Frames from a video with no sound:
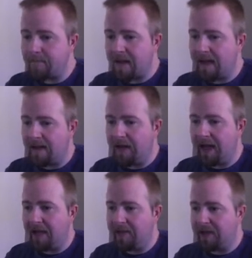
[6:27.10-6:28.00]
then
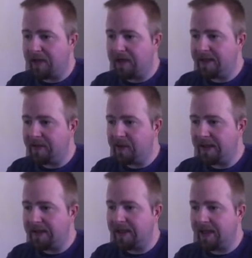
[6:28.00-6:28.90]
my Amazon
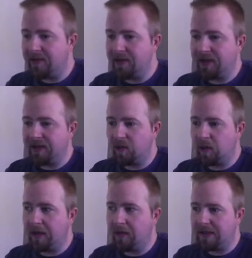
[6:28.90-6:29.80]
AWS account. So this is
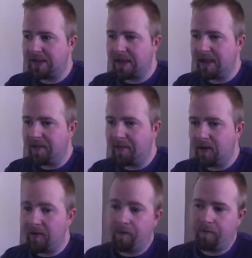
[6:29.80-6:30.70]
where you would set up,
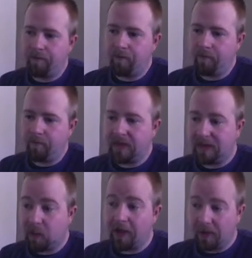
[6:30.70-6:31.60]
or
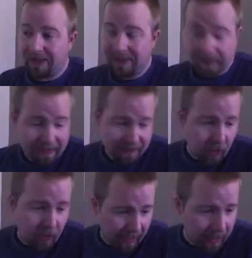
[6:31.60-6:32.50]
this is where you would select
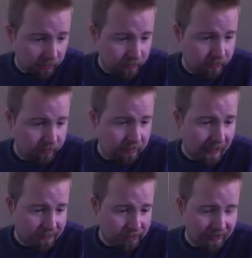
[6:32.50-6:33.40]
your account, the
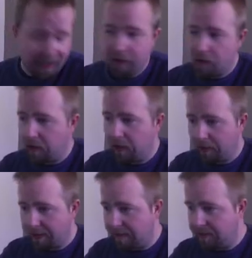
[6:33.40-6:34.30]
Amazon account you want it
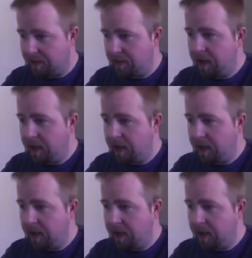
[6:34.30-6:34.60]
hooked up to.